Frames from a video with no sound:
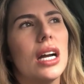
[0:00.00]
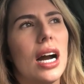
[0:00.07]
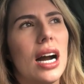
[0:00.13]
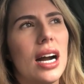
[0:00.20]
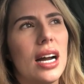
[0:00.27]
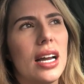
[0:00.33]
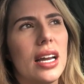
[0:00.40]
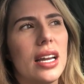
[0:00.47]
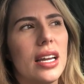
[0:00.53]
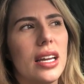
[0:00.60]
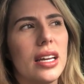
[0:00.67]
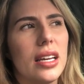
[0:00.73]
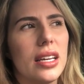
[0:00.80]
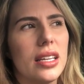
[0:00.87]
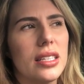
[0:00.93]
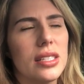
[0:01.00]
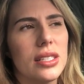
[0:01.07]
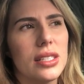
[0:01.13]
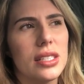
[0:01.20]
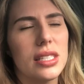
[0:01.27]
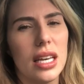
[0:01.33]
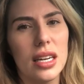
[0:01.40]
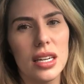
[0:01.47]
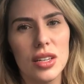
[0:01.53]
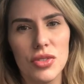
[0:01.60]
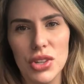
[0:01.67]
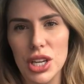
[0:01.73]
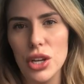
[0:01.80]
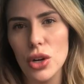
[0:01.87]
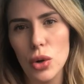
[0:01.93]
I said in a
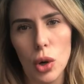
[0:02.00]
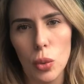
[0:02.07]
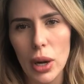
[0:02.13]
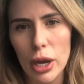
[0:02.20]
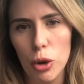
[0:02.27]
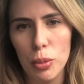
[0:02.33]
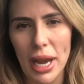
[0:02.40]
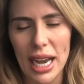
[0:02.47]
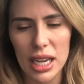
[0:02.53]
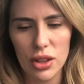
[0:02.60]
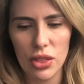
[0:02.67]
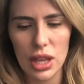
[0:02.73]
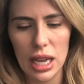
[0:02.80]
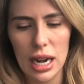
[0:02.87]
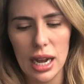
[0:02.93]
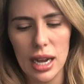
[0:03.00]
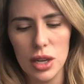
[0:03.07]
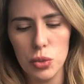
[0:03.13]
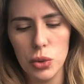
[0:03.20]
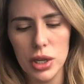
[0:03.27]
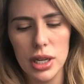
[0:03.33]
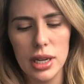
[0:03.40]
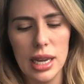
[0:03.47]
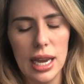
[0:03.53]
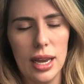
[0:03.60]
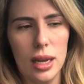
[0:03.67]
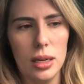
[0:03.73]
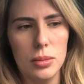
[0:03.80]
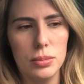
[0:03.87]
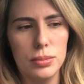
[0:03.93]
video a while back that I would
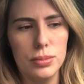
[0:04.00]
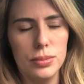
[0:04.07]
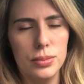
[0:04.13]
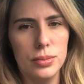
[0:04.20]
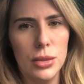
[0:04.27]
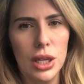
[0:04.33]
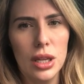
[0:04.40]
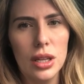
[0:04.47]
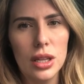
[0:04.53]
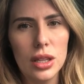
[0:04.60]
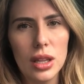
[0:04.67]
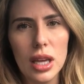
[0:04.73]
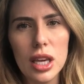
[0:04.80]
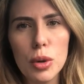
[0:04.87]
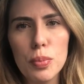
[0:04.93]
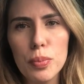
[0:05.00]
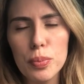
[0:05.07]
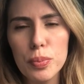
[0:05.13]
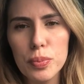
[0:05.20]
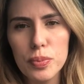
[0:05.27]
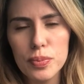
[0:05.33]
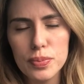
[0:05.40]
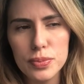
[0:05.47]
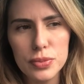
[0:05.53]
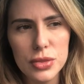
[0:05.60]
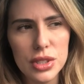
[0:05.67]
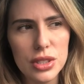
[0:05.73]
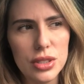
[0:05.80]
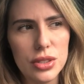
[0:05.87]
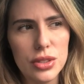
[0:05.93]
like
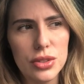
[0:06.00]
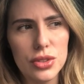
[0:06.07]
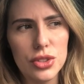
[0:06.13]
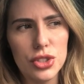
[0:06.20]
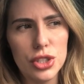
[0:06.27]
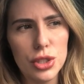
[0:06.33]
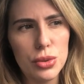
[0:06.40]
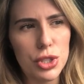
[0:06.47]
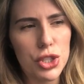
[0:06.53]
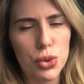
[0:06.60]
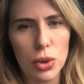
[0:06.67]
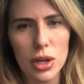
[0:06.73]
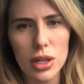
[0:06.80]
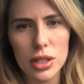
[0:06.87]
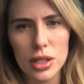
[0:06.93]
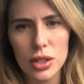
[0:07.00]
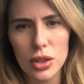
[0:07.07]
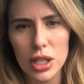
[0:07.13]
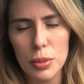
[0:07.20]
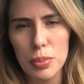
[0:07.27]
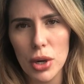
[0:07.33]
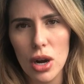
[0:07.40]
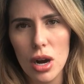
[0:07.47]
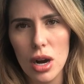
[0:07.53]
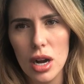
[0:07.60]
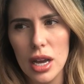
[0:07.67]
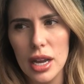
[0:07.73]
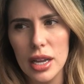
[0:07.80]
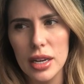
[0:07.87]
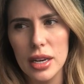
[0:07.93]
do a short clip
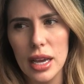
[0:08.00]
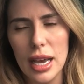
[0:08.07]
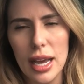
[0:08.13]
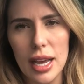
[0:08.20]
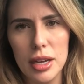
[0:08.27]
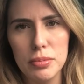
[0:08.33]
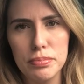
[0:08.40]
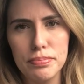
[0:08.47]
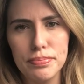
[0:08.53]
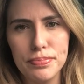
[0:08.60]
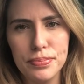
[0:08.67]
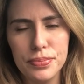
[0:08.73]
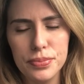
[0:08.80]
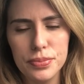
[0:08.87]
on